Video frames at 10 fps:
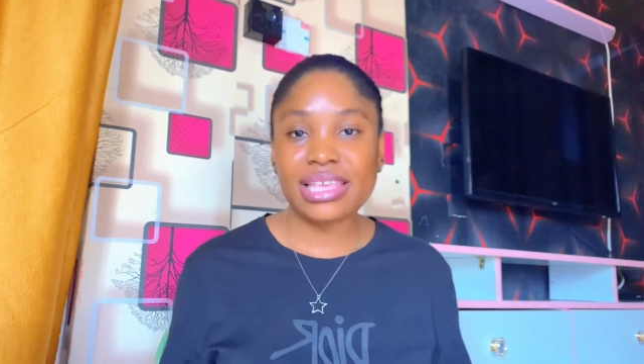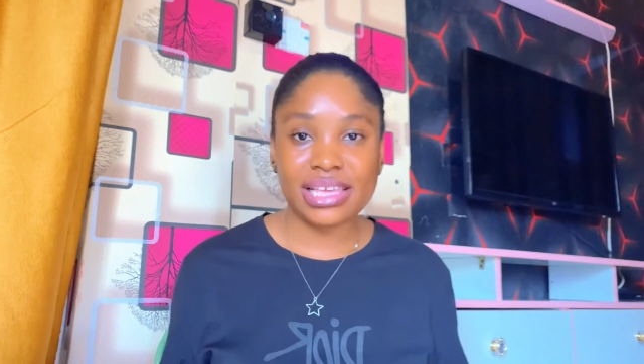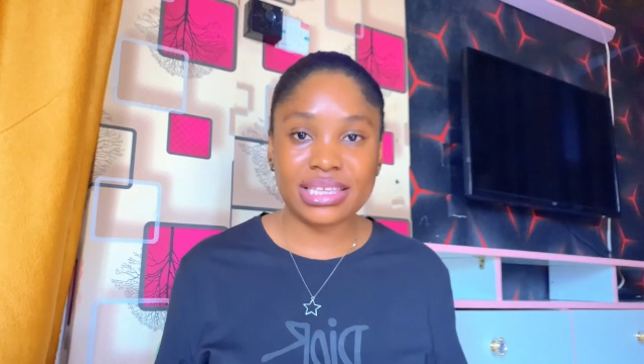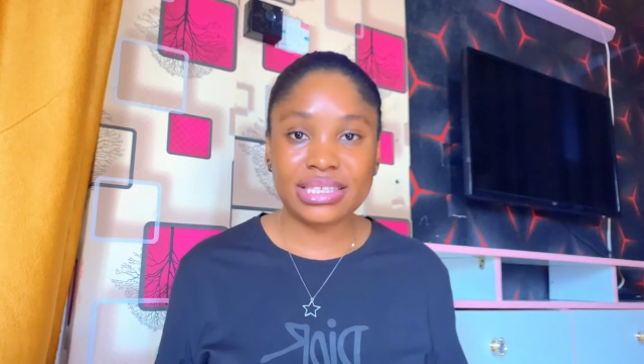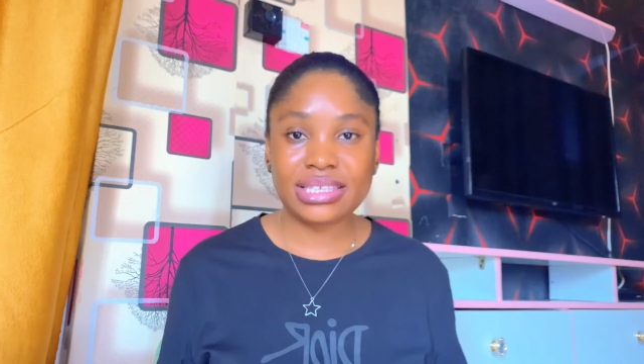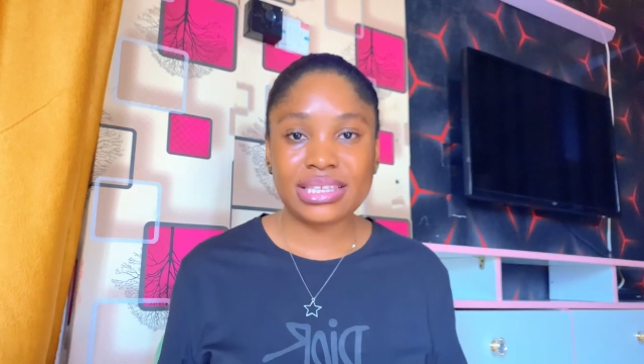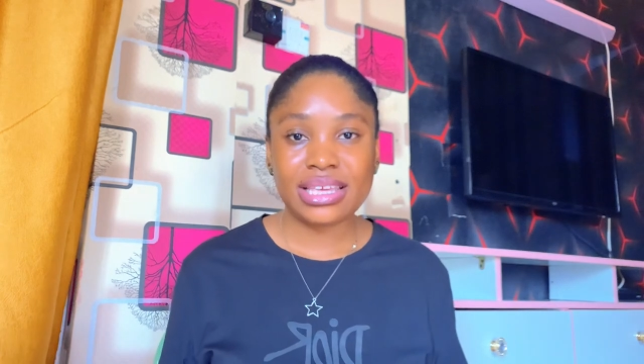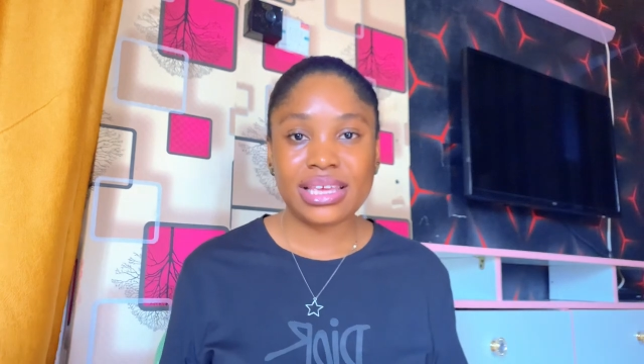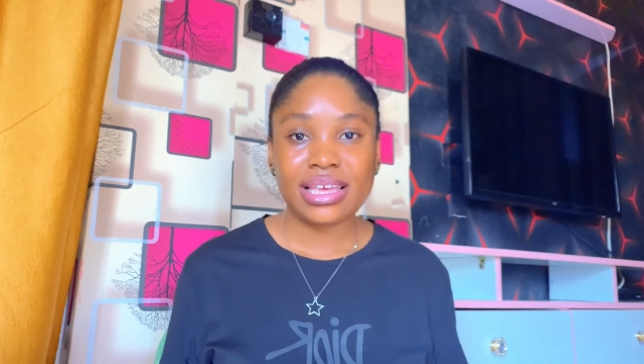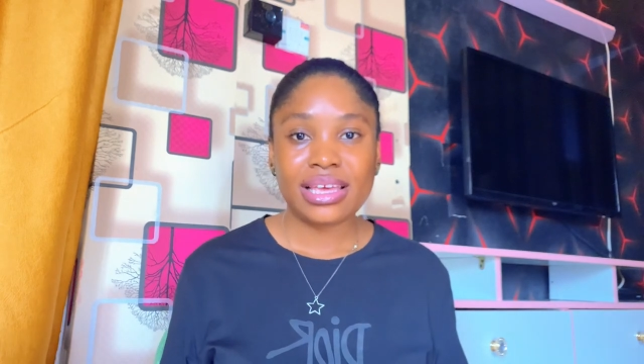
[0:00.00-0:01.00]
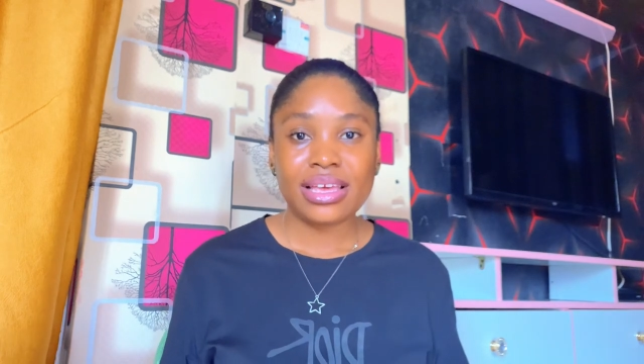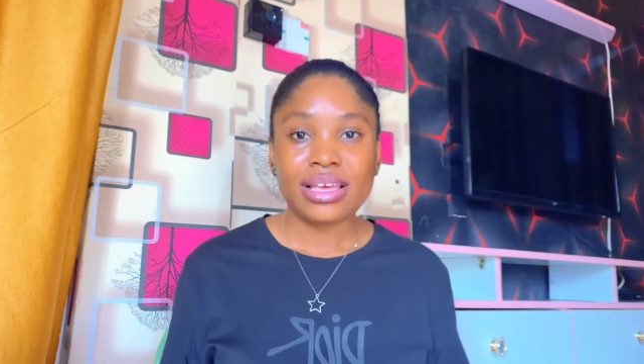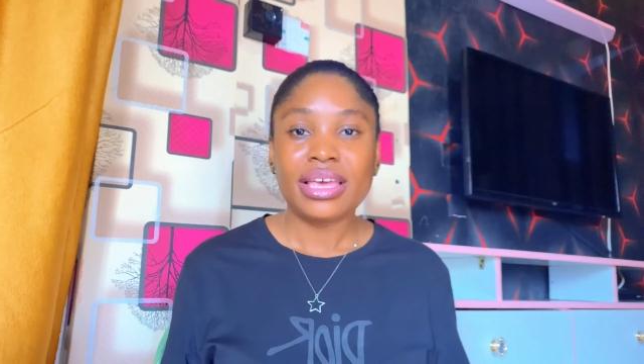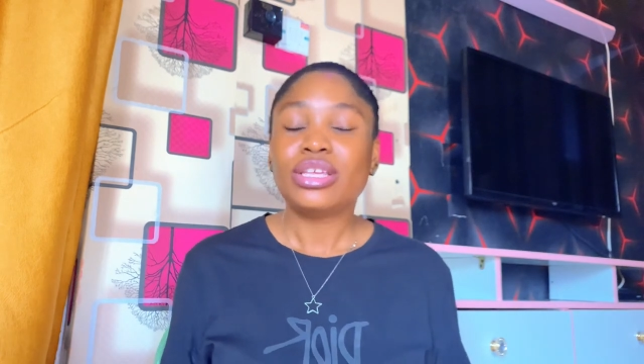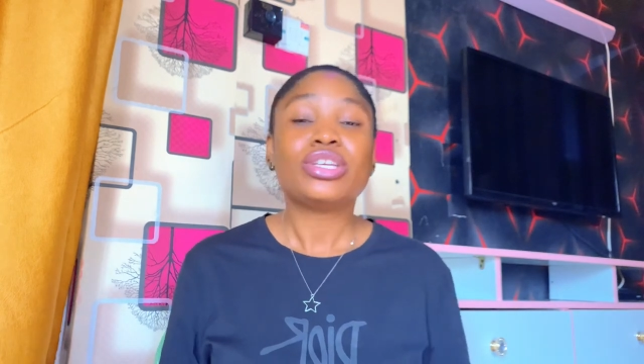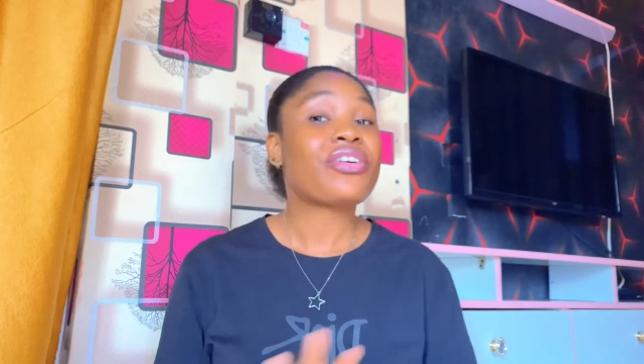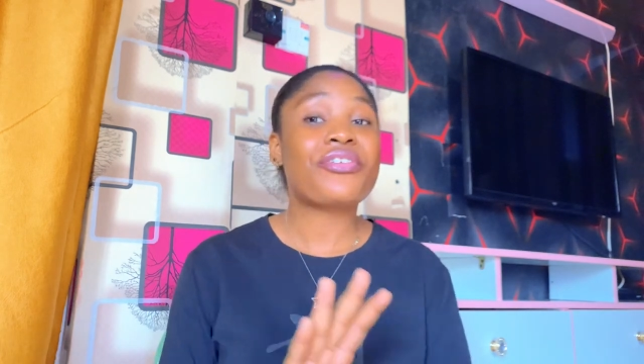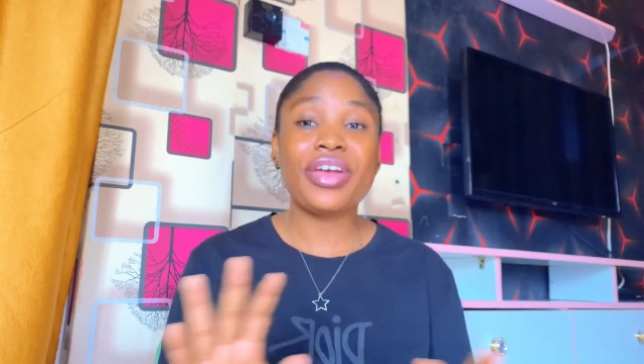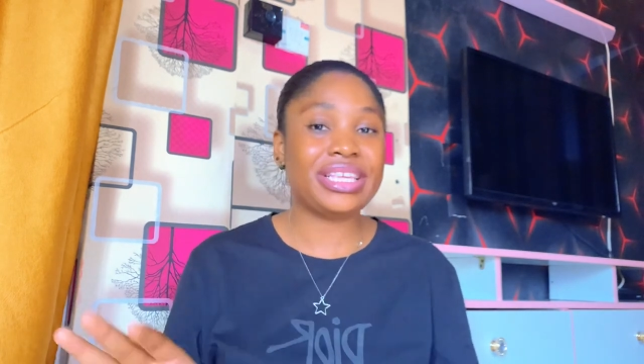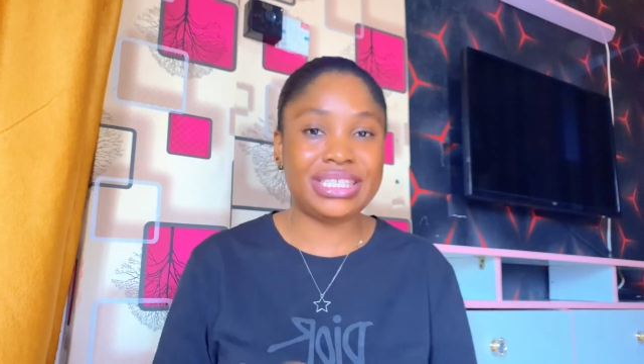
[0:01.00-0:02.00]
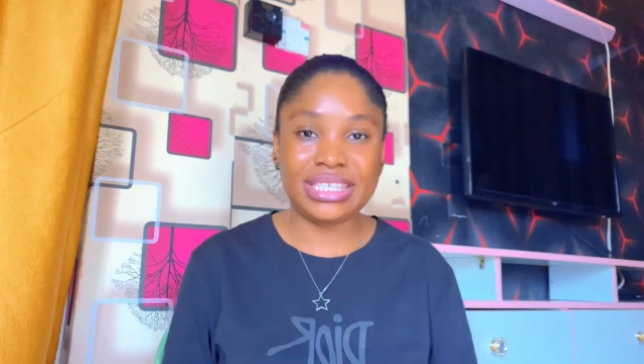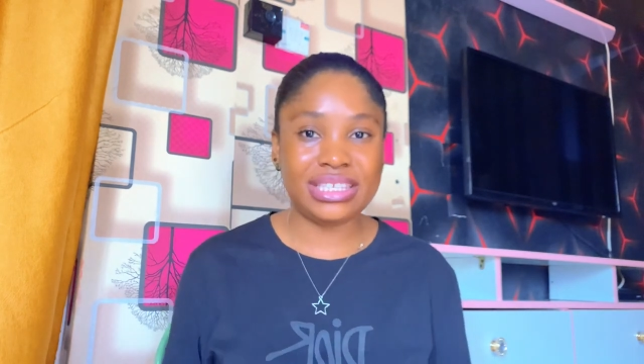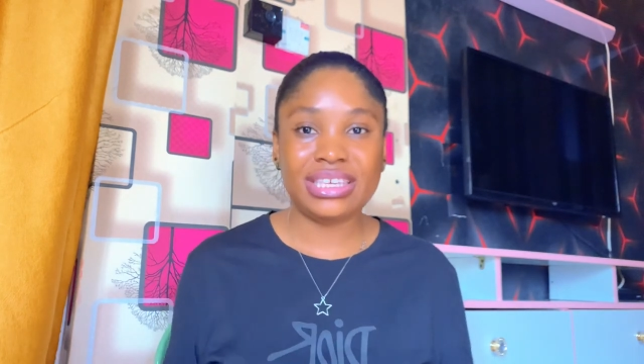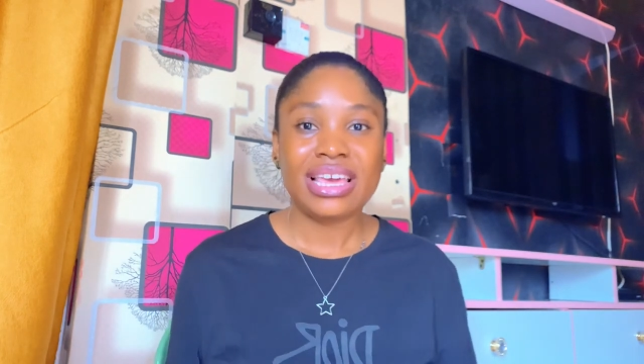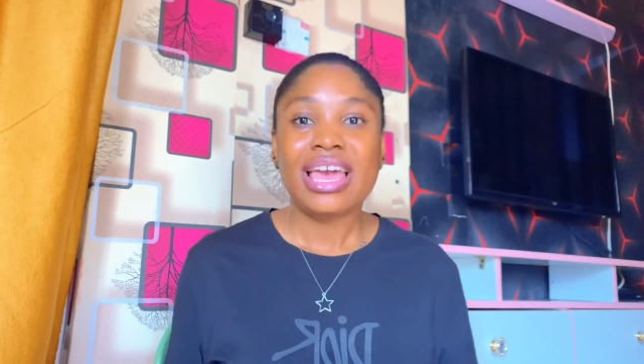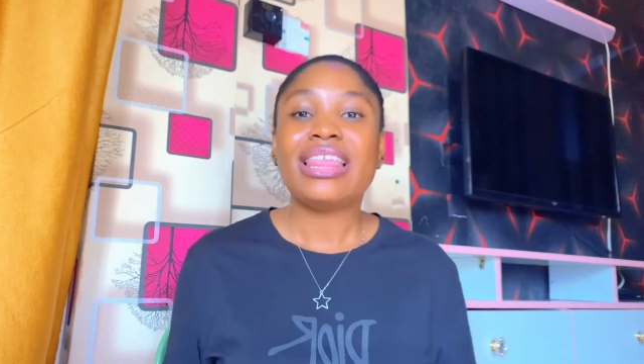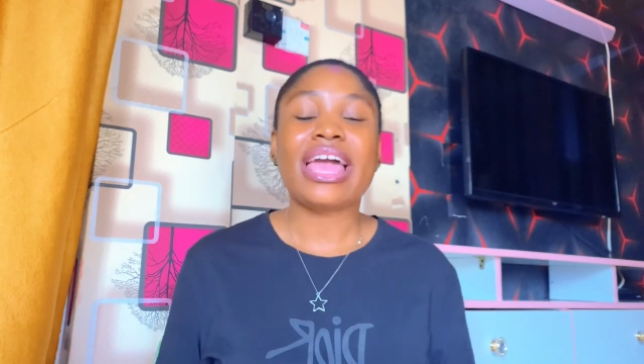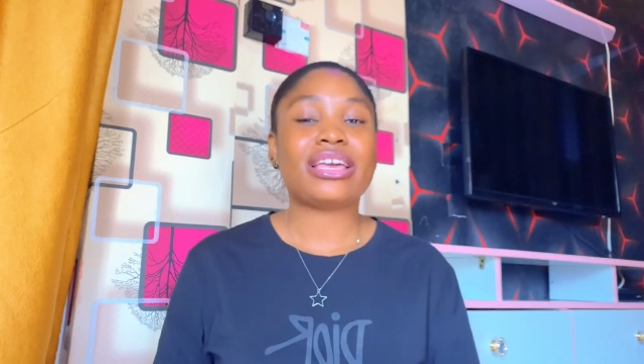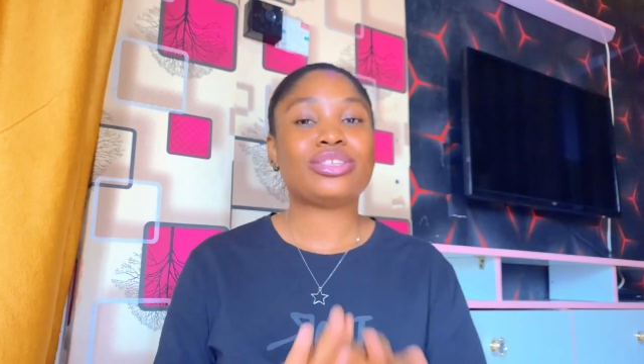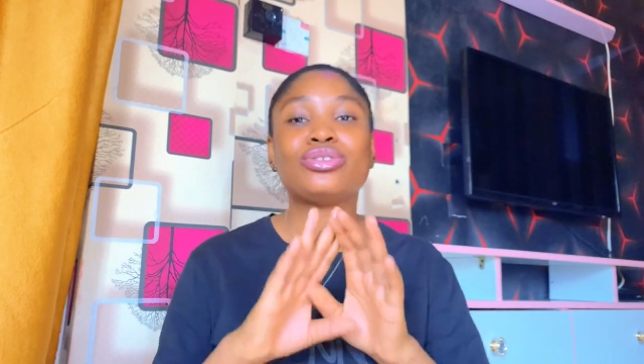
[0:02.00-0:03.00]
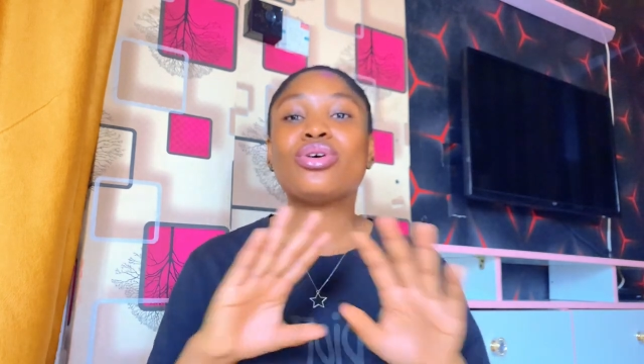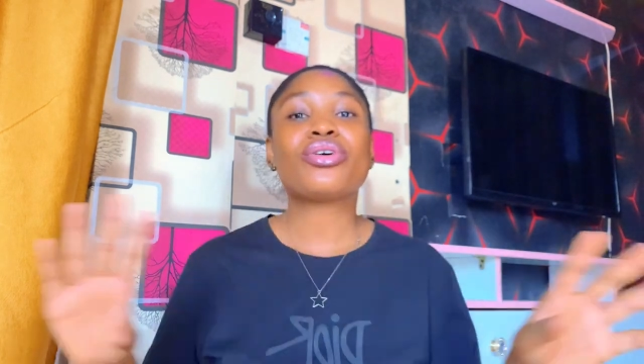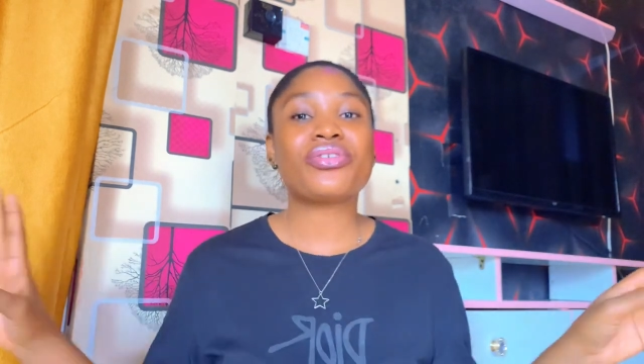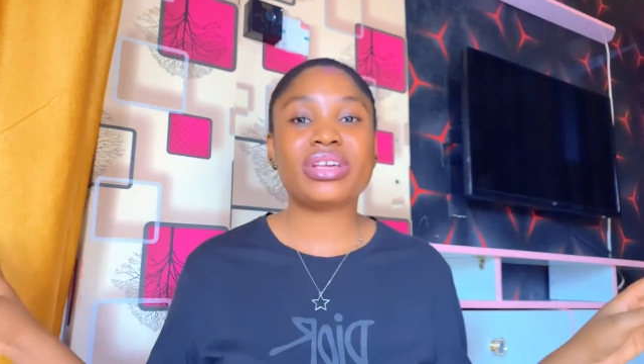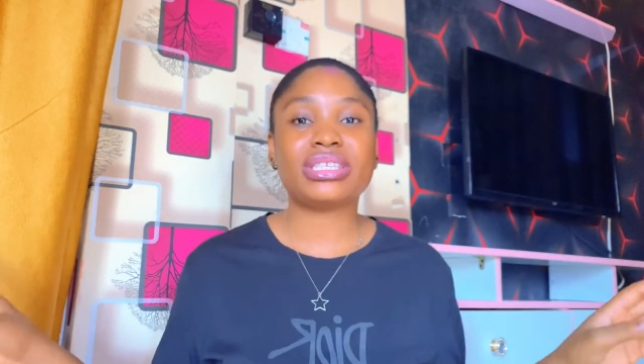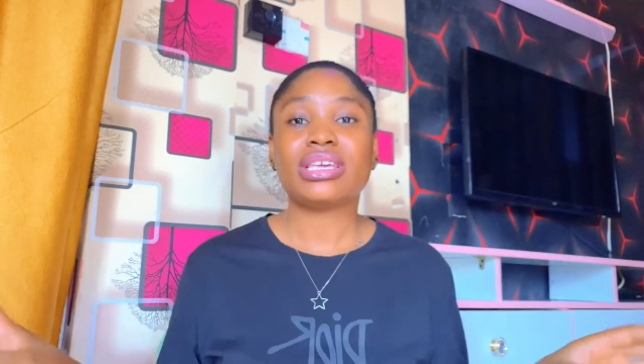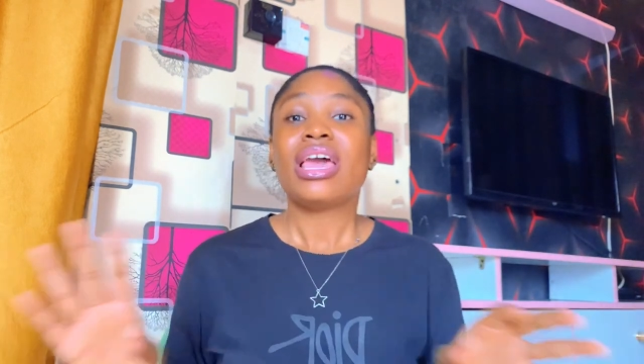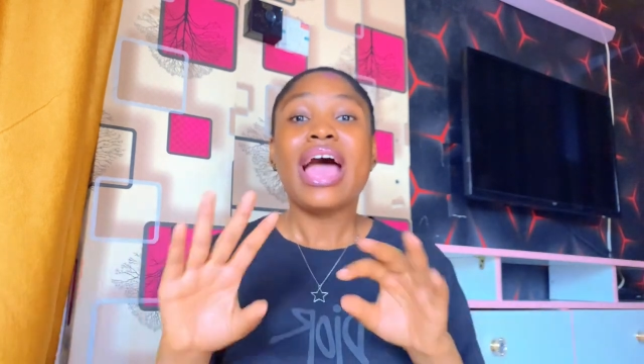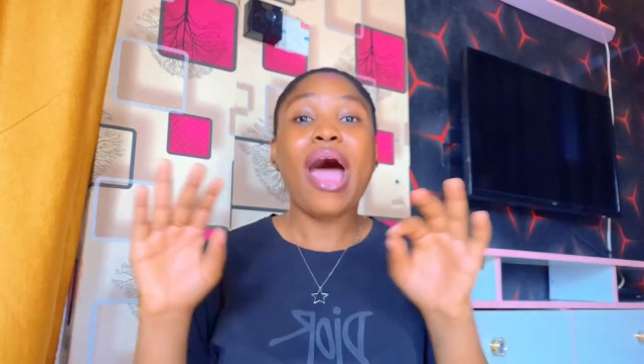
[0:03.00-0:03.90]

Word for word: days. Crazy, like so crazy.